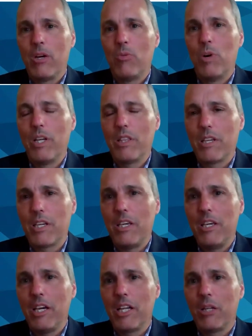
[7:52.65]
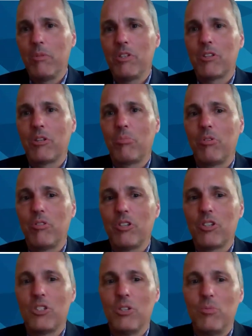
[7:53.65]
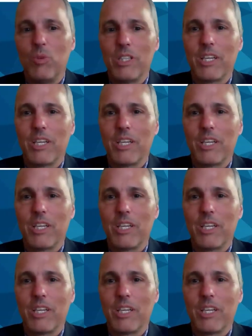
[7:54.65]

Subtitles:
what the key elements of the position and what